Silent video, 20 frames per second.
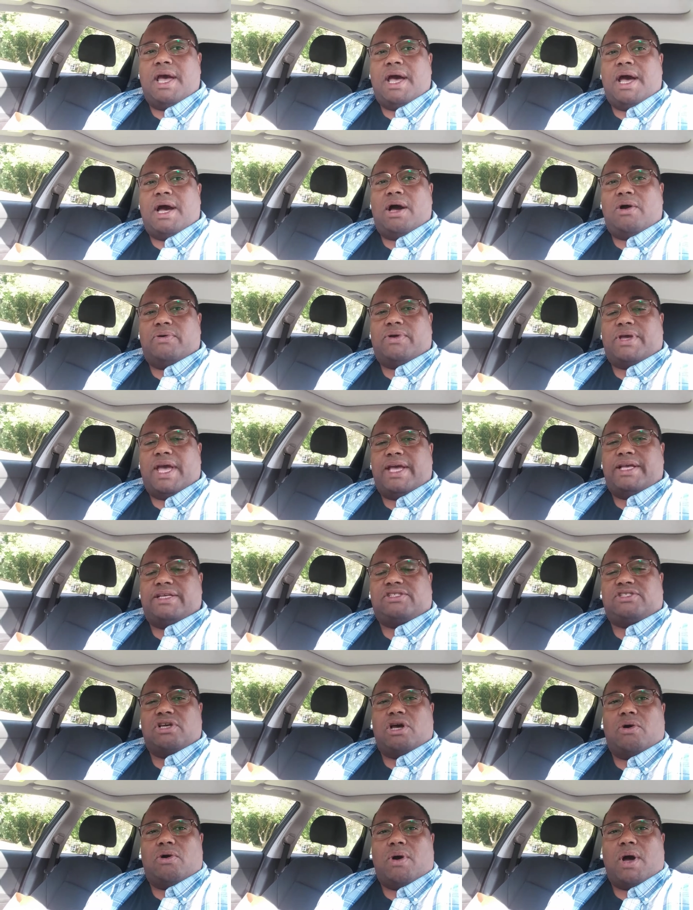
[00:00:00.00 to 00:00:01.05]
Okay,
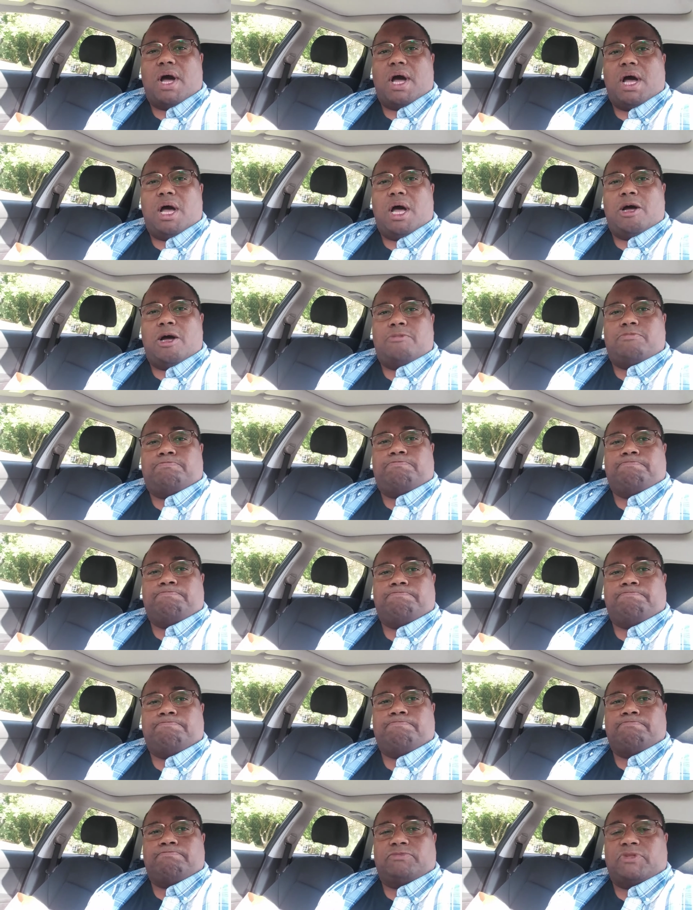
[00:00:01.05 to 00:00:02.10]
so, um,
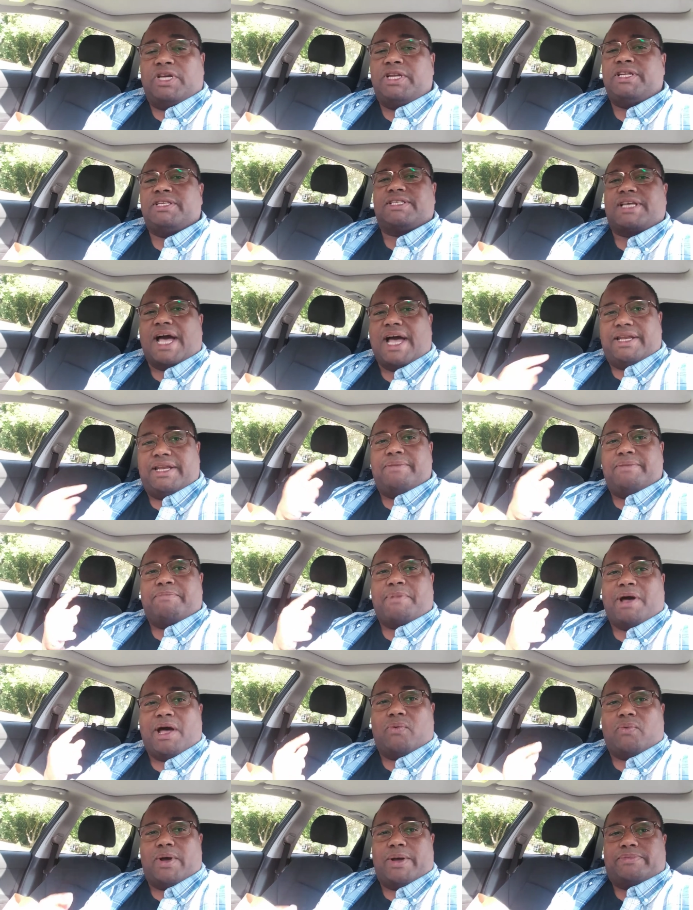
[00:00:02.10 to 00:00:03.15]
and this guy did
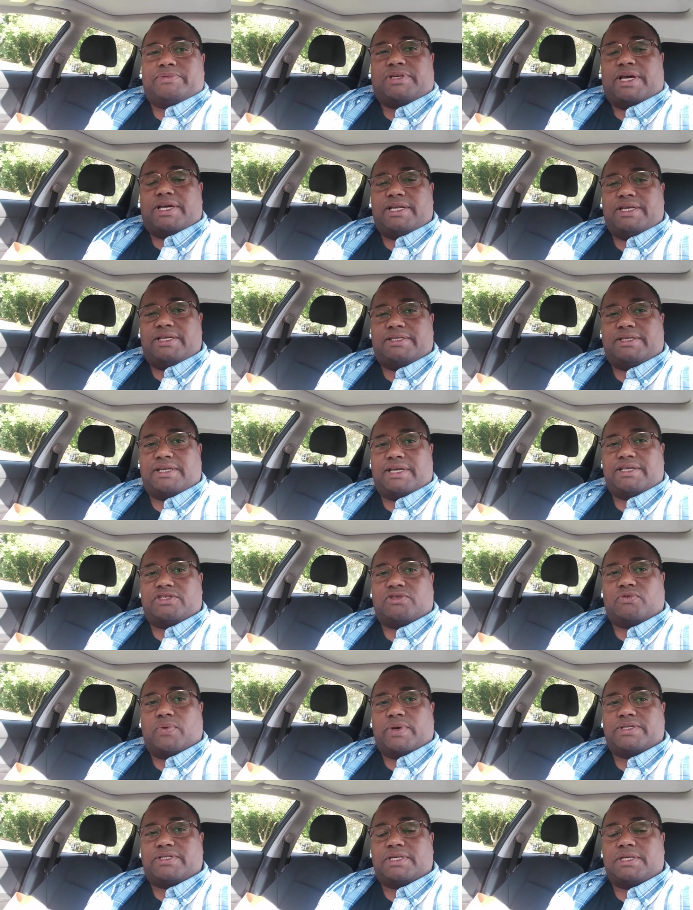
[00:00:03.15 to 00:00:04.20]
my website. He's
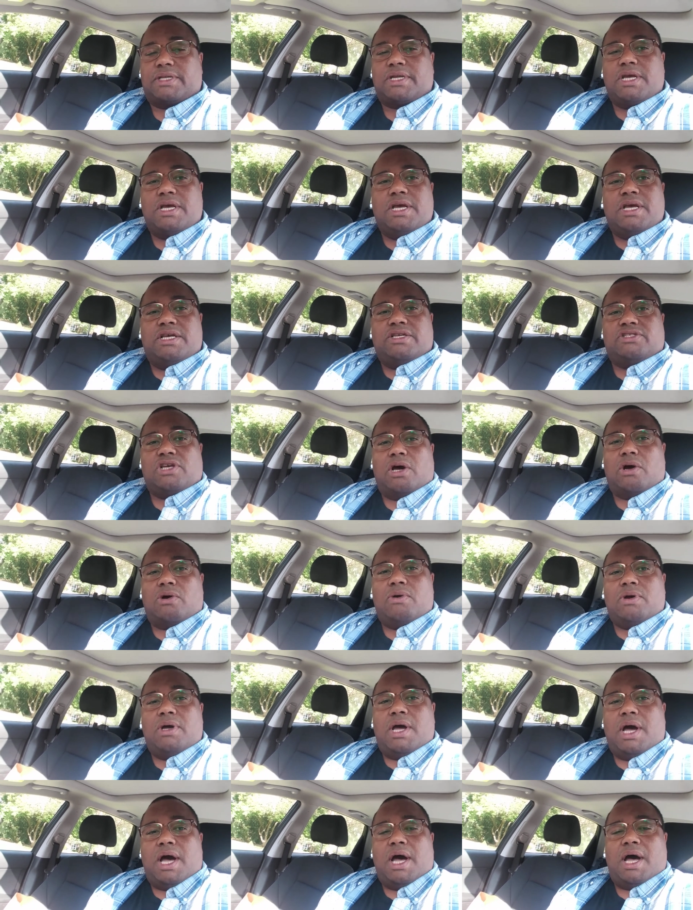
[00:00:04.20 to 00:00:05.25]
exquisite. So,
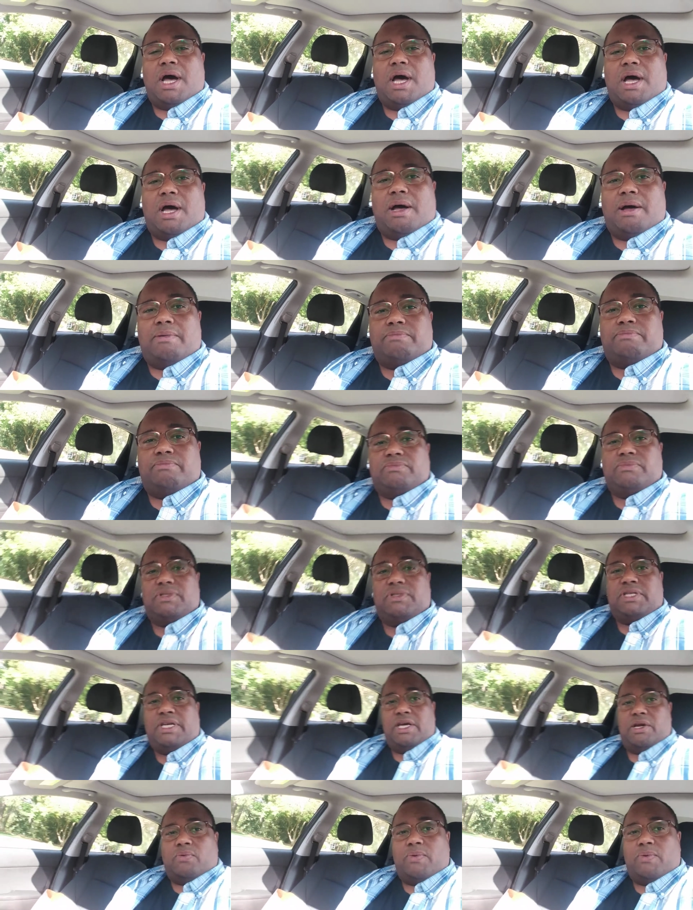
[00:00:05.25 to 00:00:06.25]
um, get a